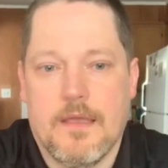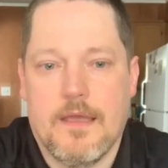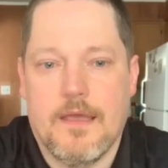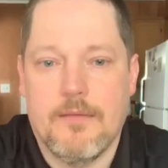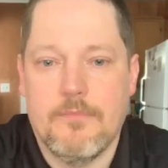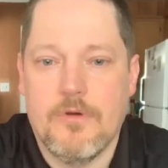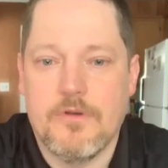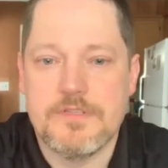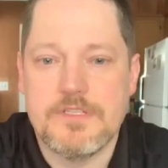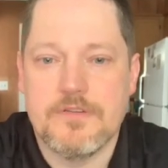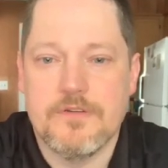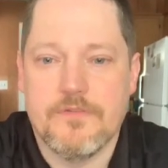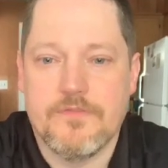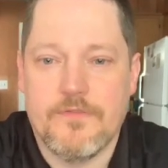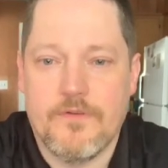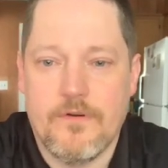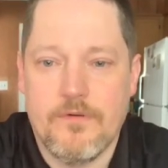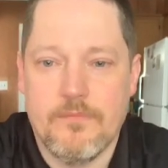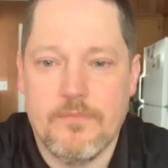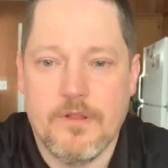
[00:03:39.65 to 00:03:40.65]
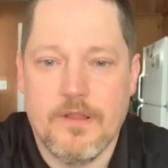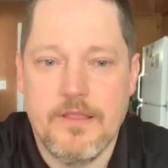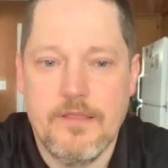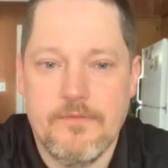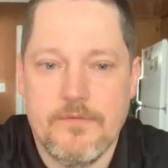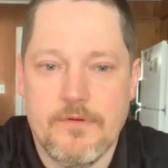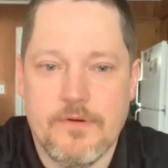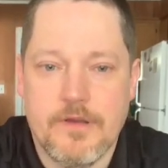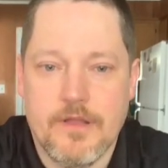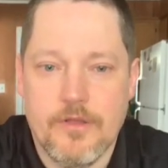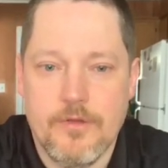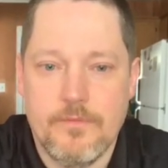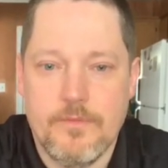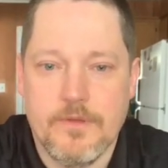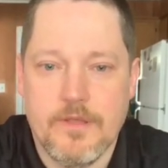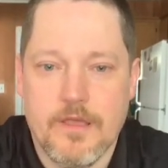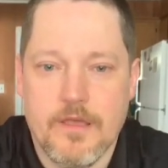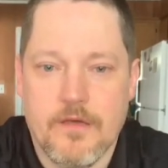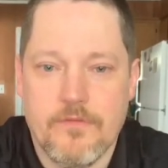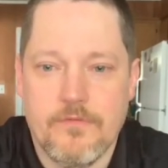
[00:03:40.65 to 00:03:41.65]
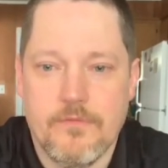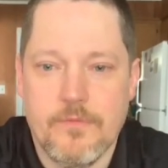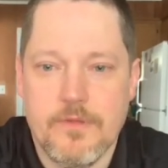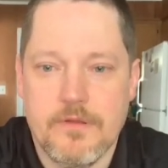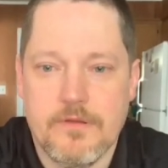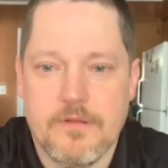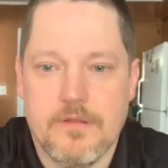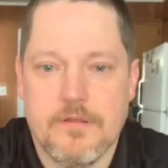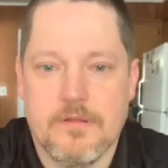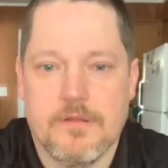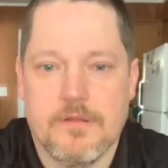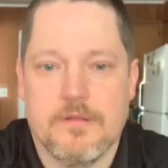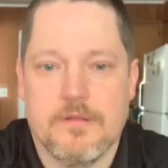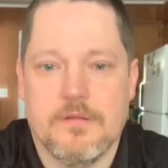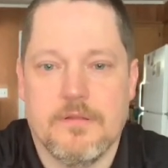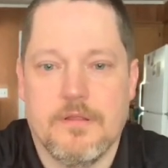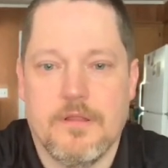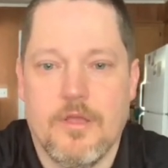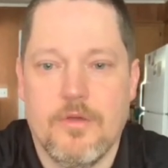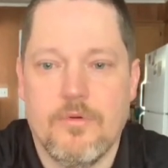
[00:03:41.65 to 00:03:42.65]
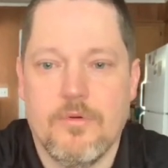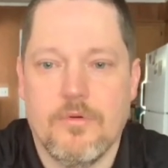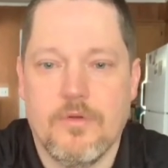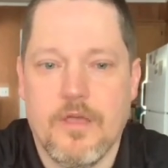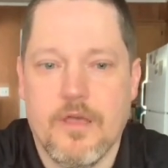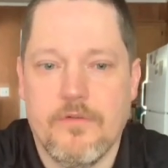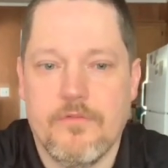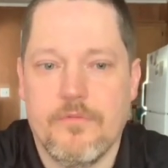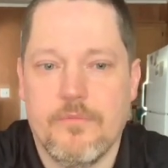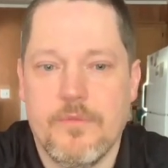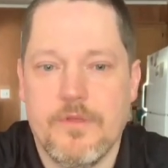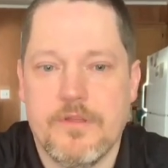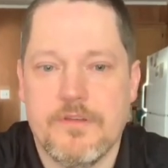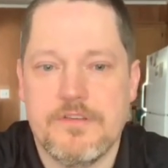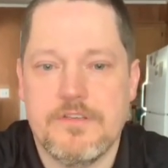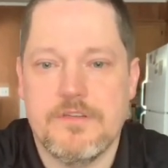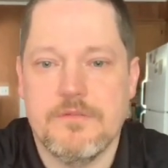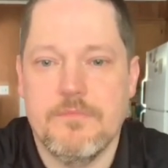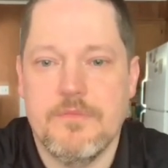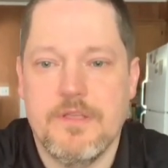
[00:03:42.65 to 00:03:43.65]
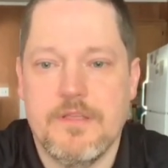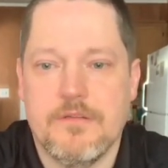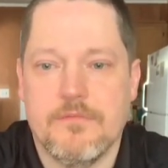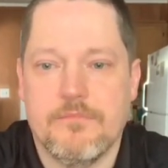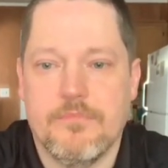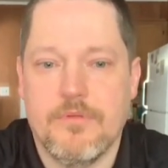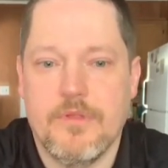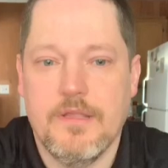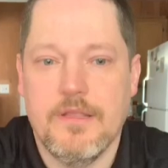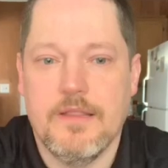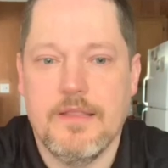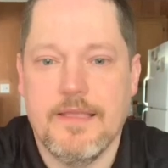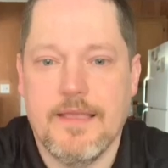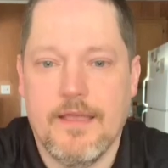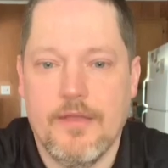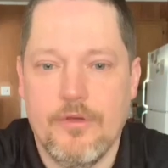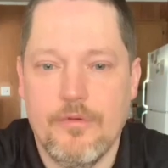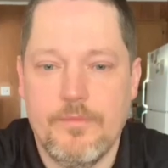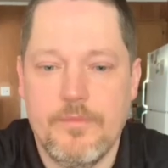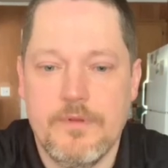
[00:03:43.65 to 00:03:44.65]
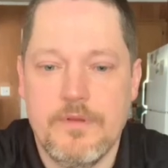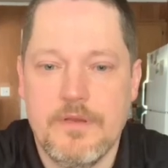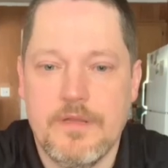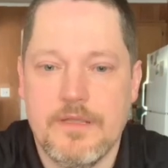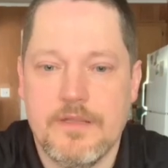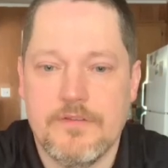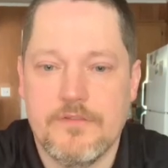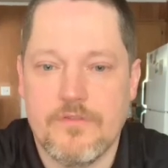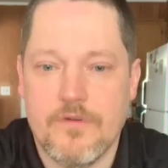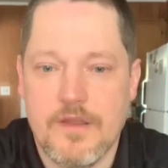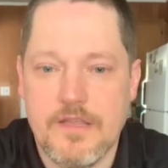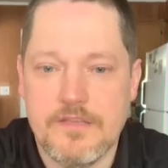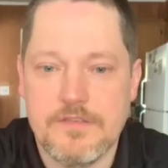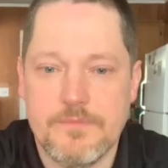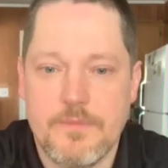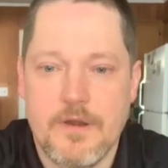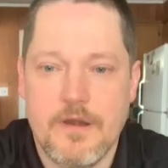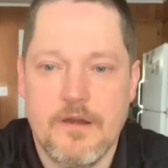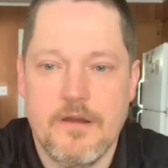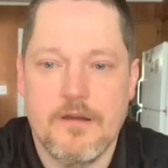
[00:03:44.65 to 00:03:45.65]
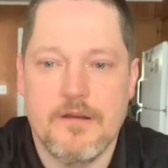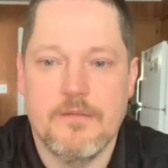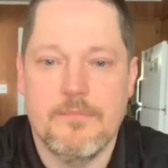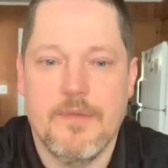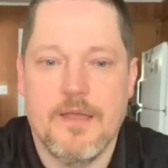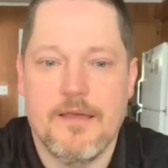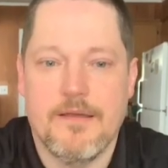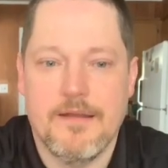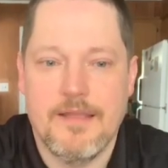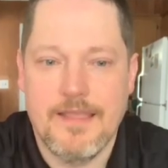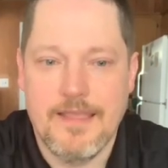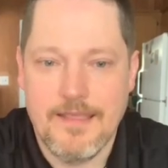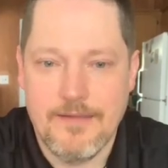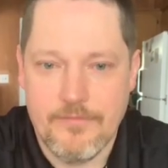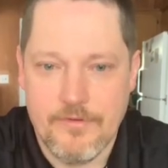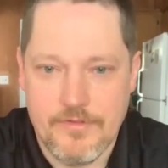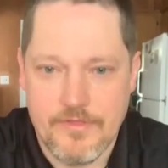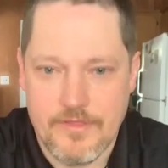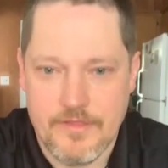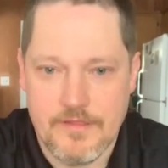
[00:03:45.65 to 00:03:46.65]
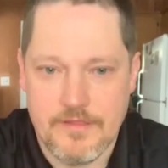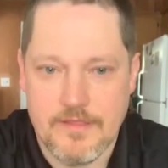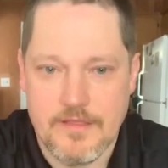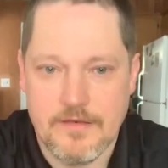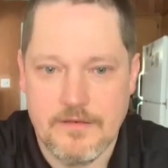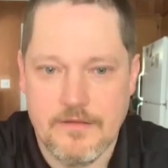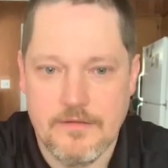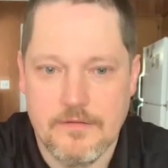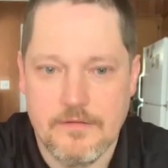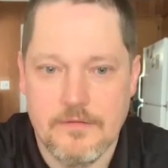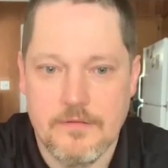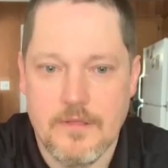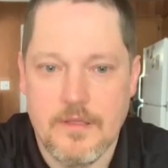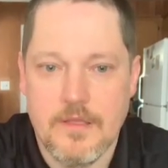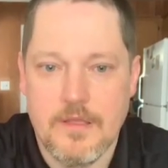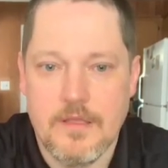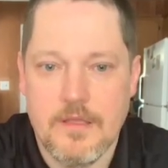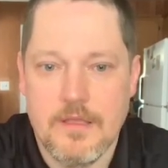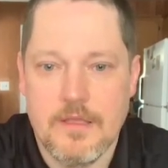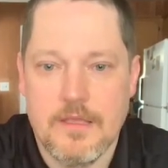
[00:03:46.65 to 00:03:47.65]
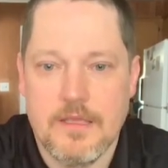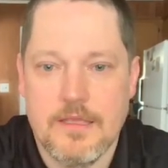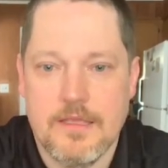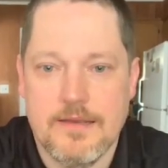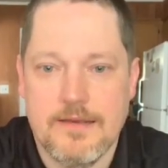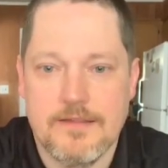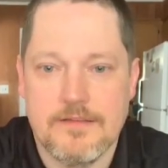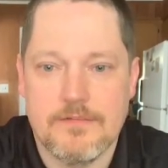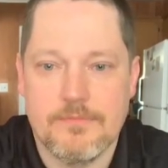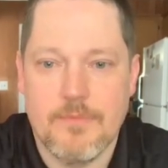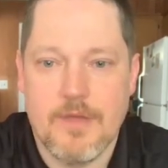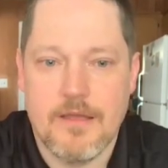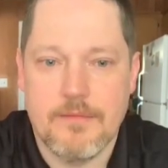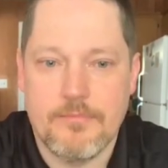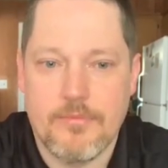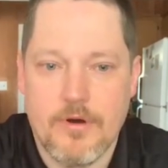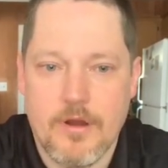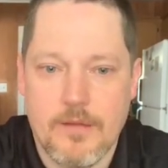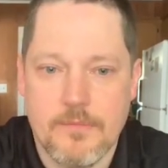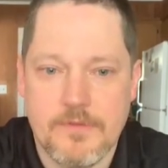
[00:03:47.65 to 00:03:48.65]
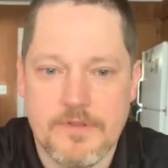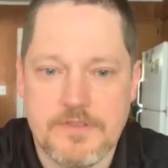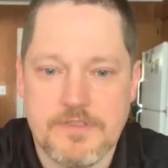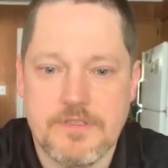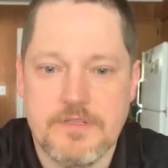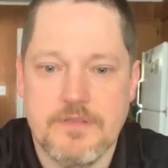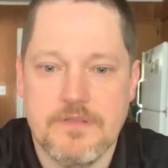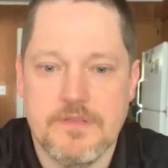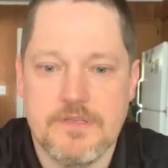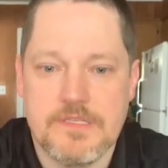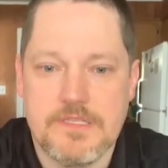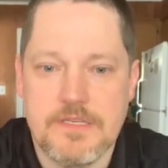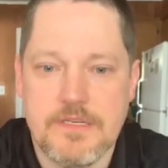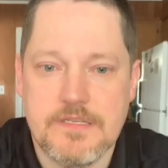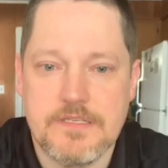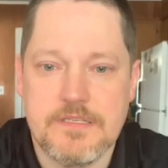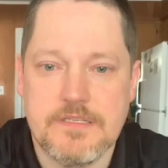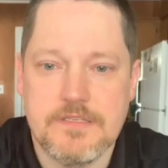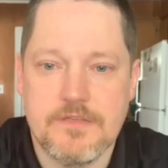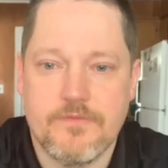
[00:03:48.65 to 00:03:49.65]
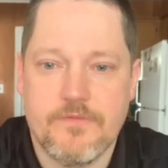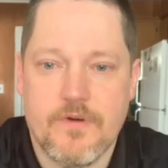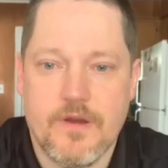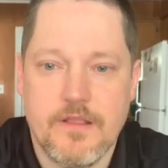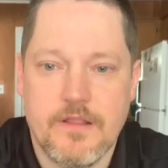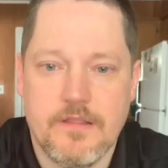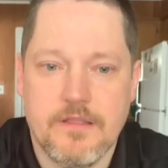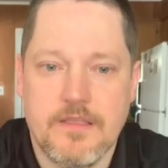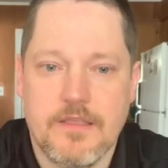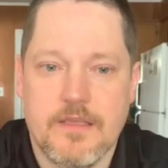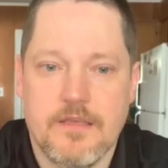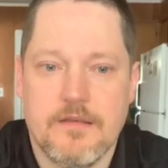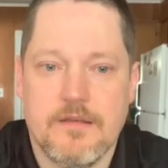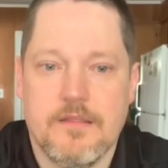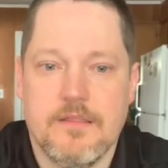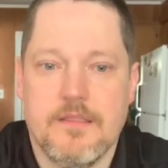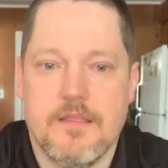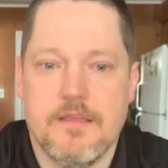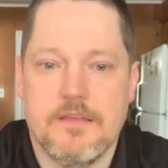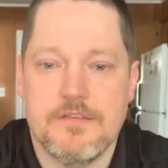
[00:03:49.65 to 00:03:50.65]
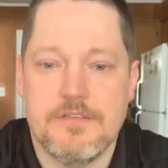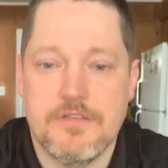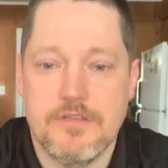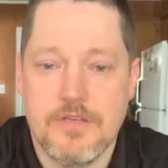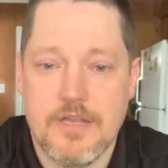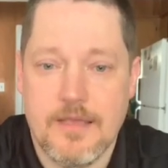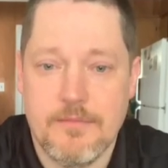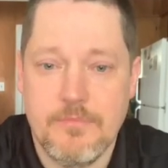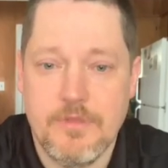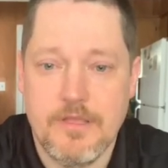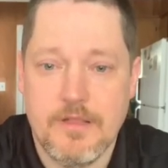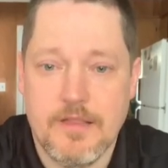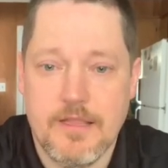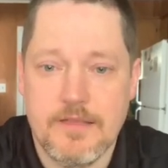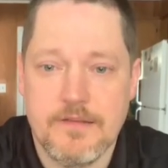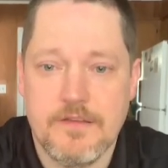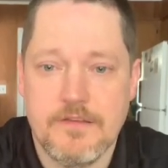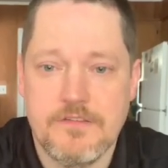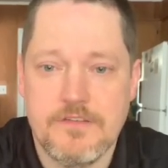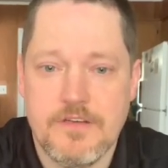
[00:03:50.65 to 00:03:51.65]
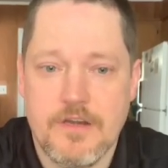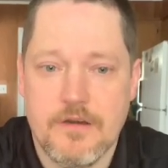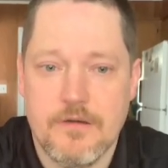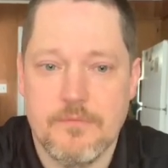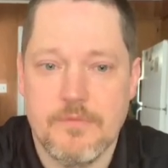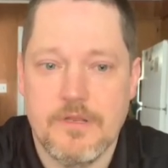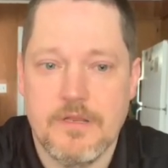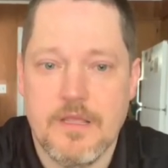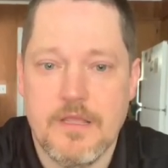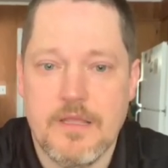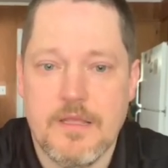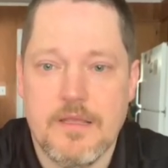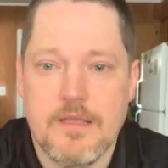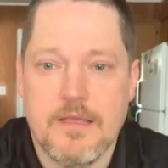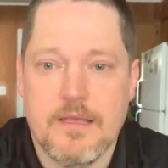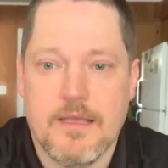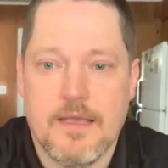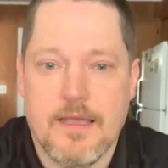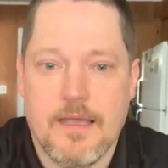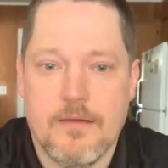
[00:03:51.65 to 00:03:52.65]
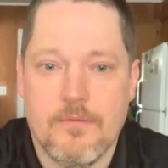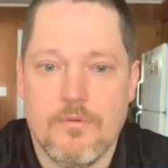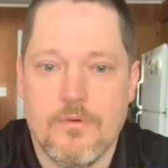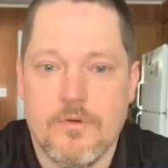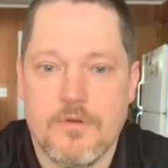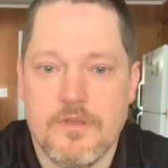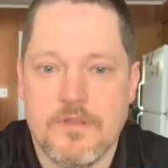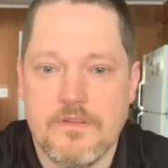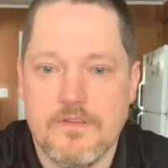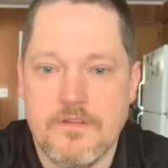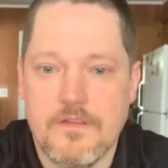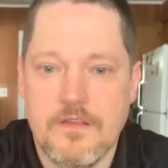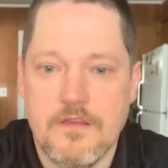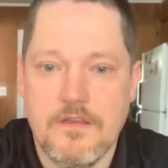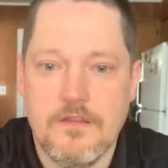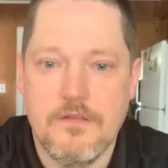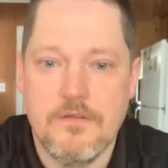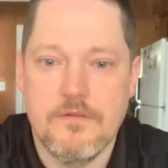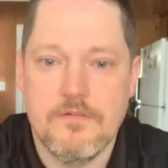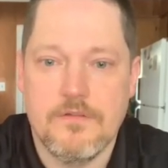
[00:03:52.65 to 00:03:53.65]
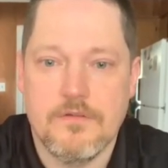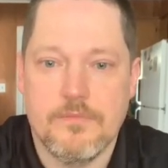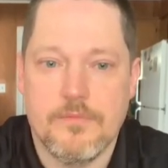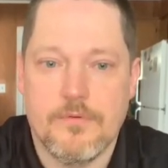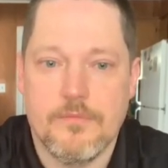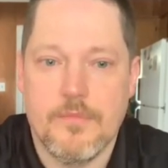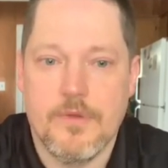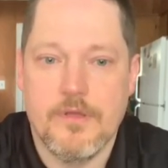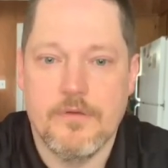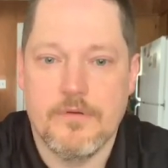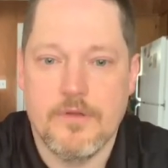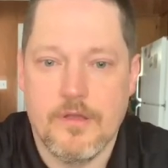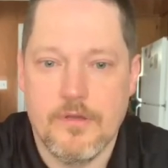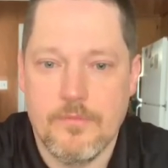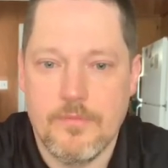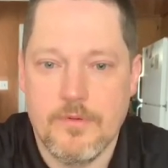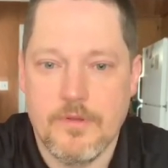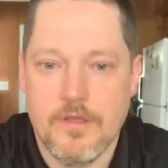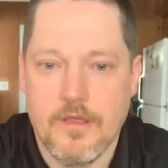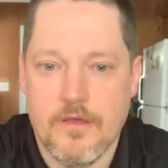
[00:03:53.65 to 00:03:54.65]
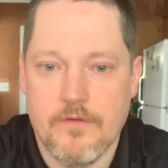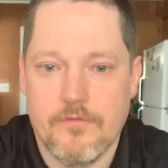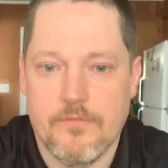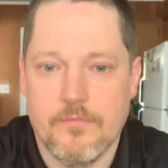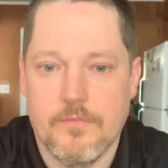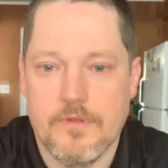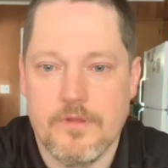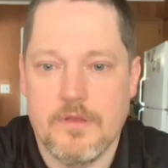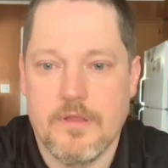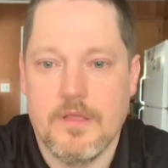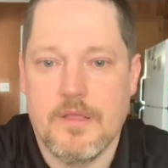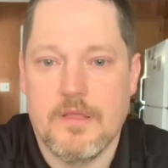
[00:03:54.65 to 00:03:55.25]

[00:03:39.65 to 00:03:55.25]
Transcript: I'm also a firm believer in open government. Local government should be completely open and transparent about everything they do. And it's my promise to the citizens of Franklin County that should I be elected chairman, I will continue to promote open government.